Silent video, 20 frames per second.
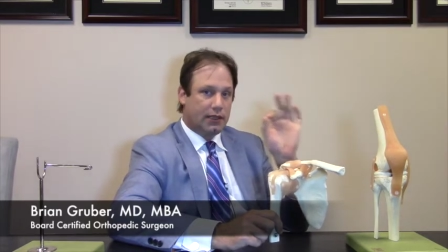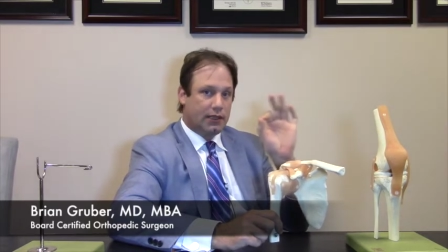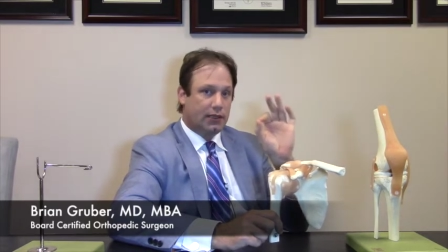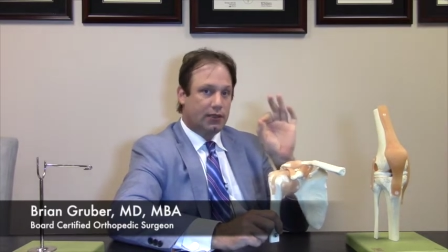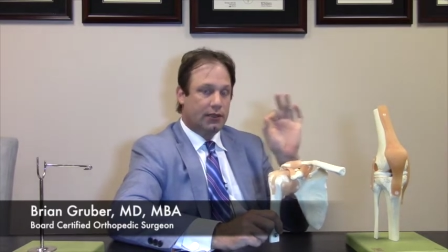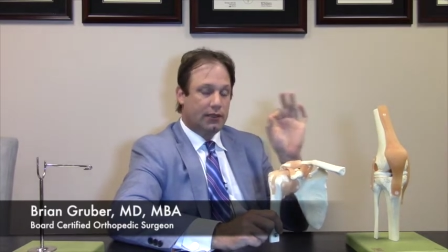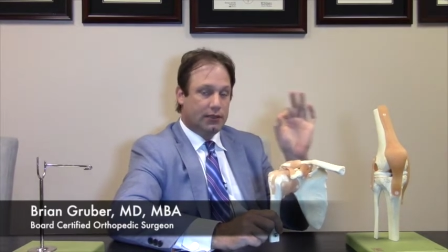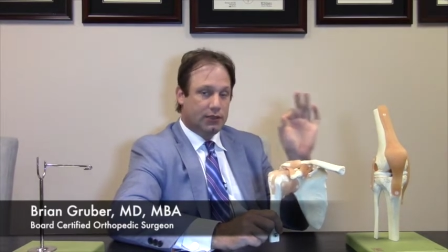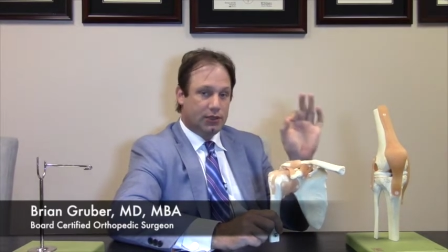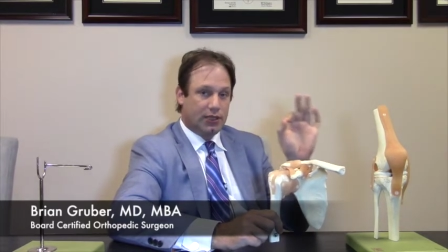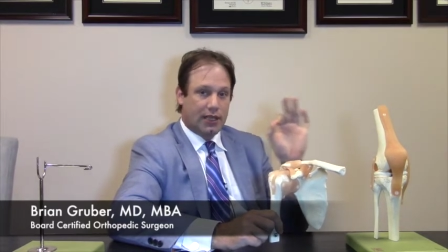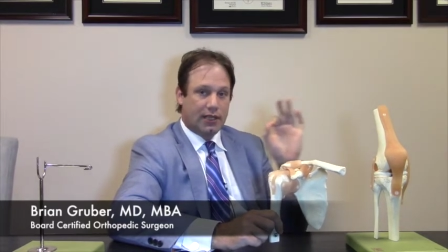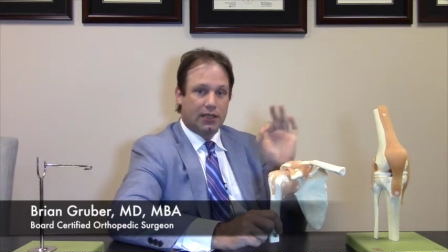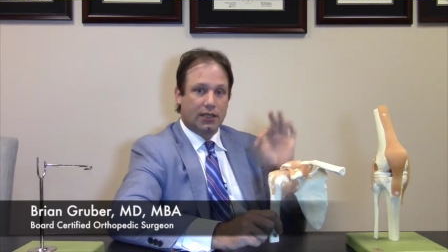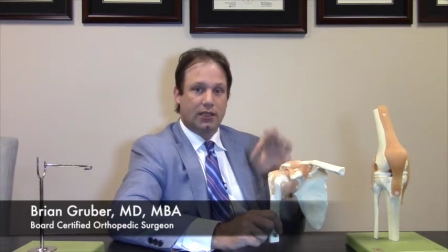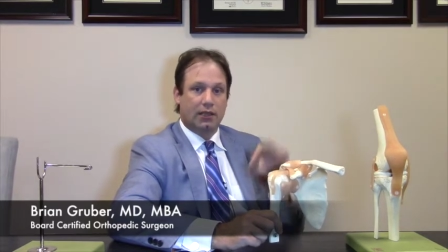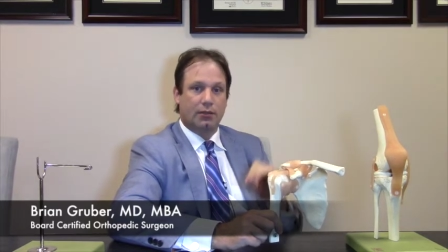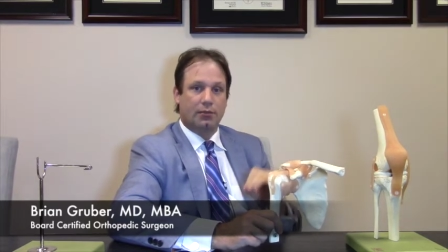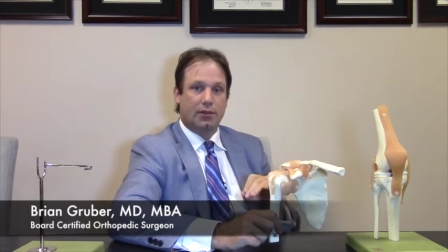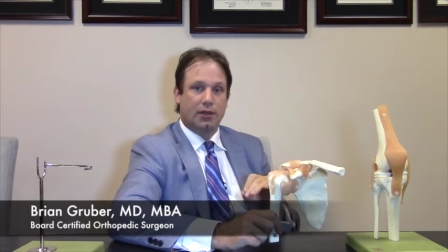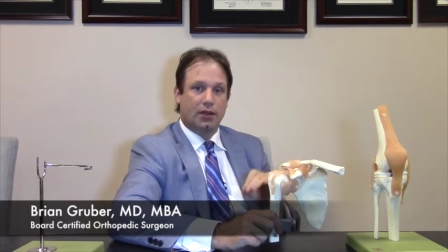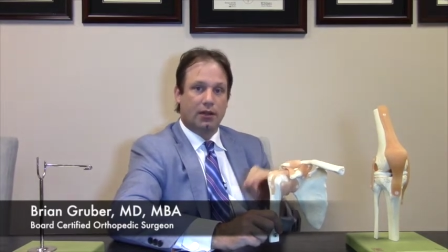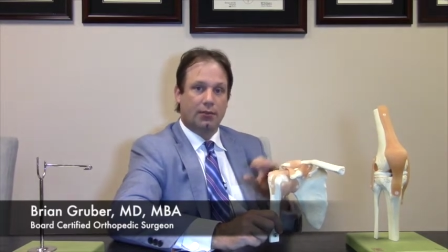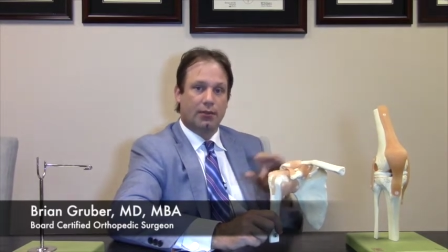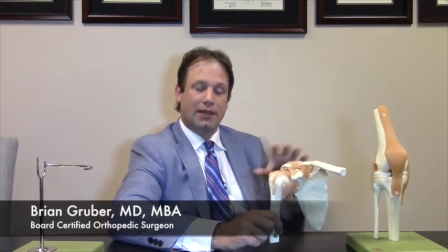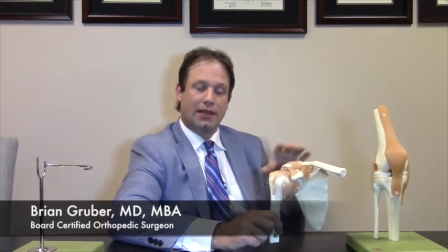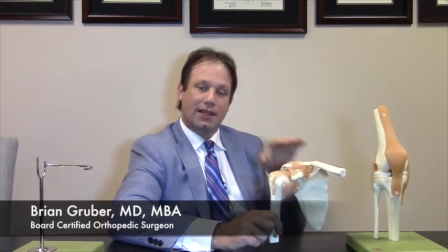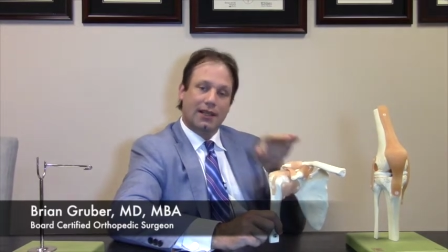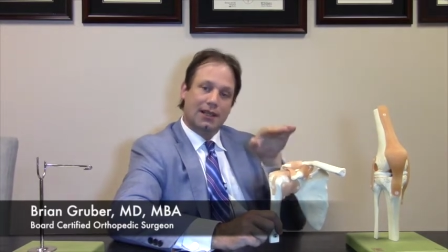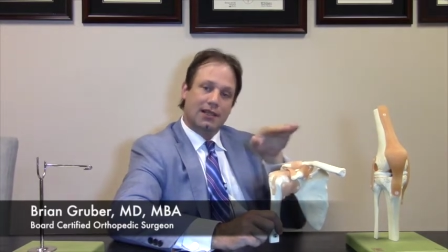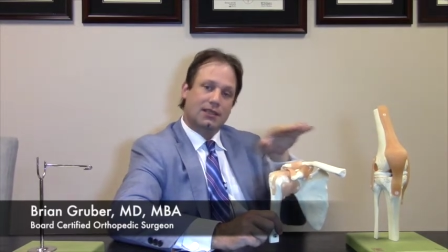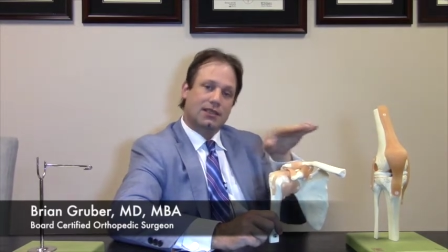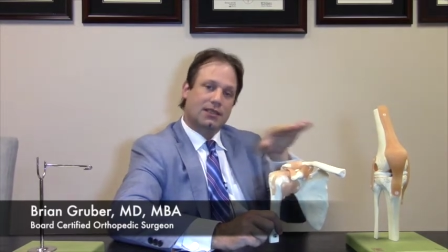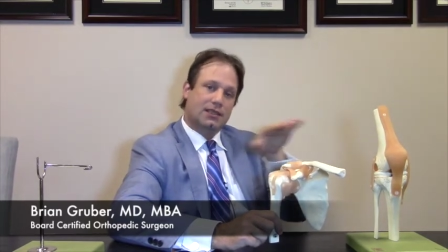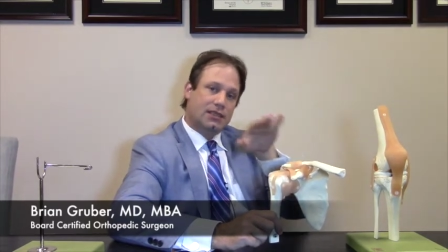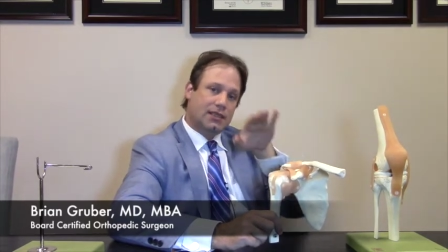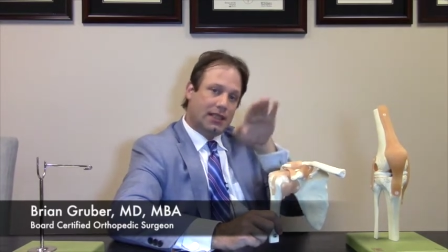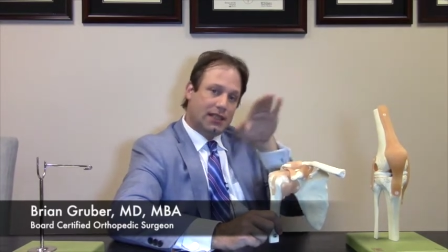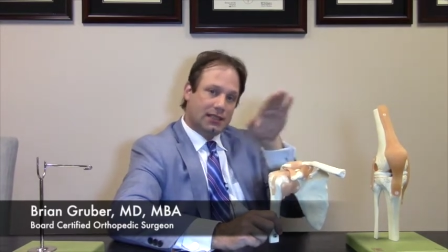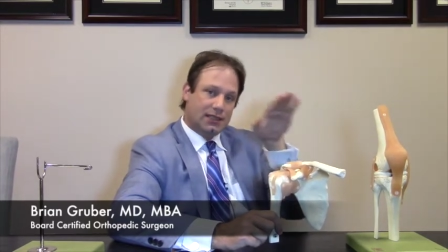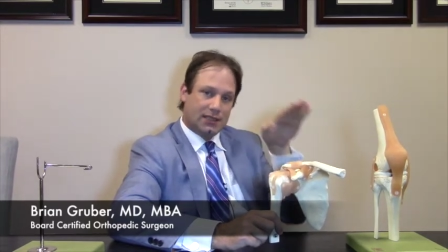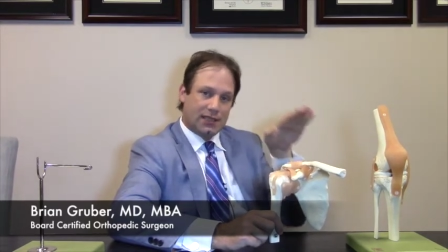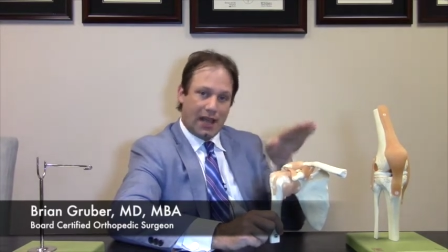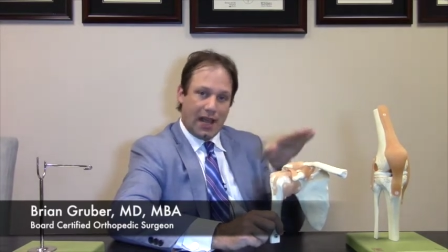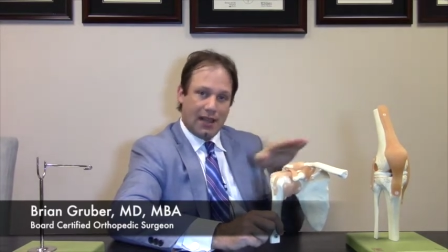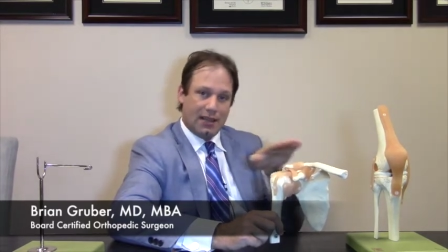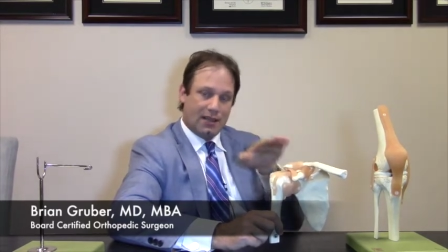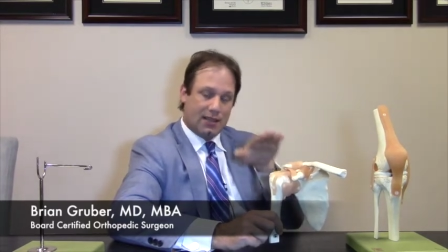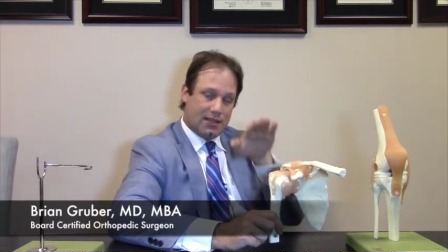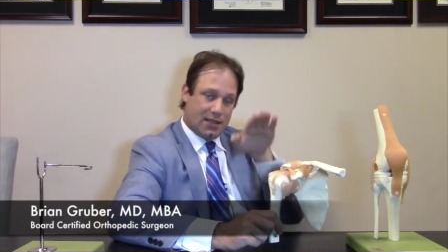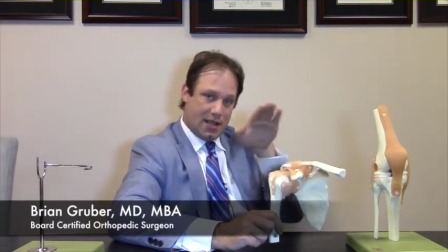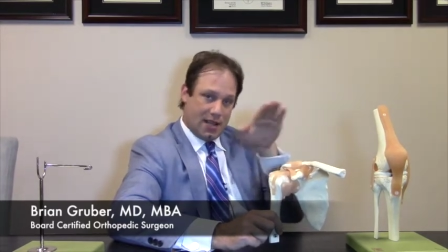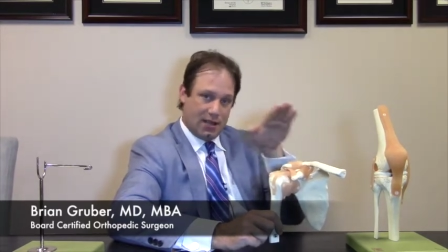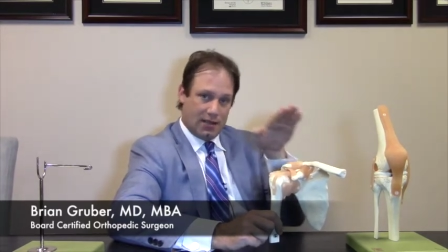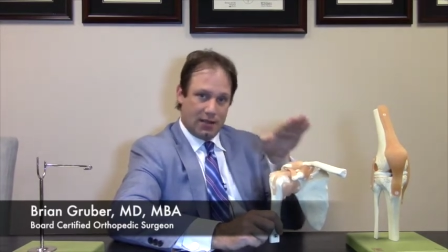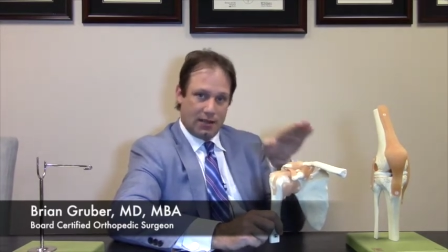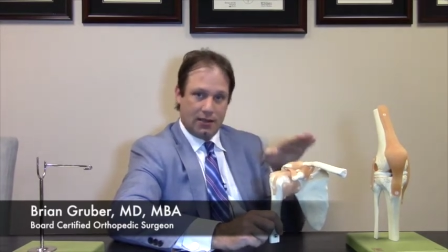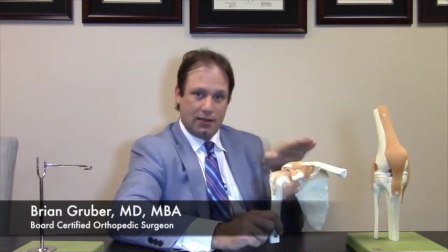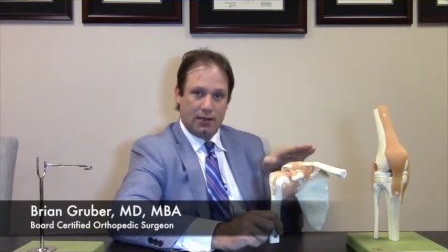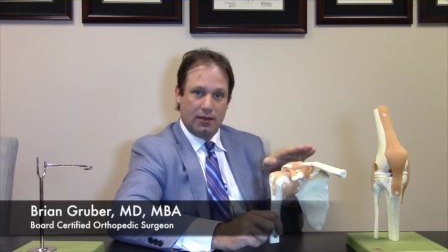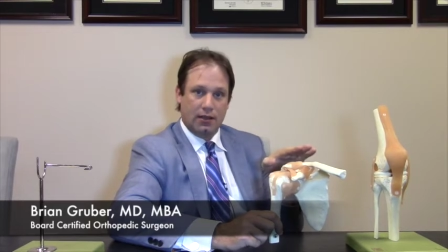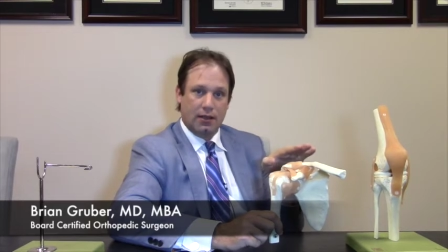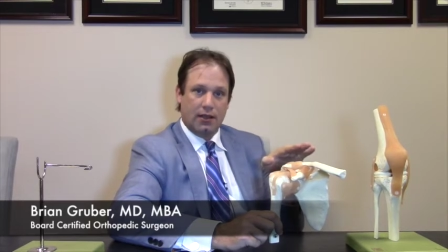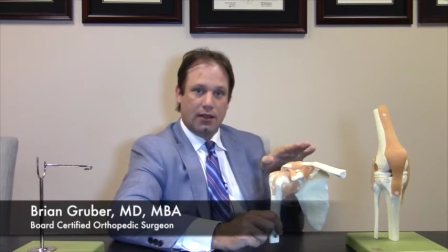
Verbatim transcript: you're injecting the PRP in, inside the tendon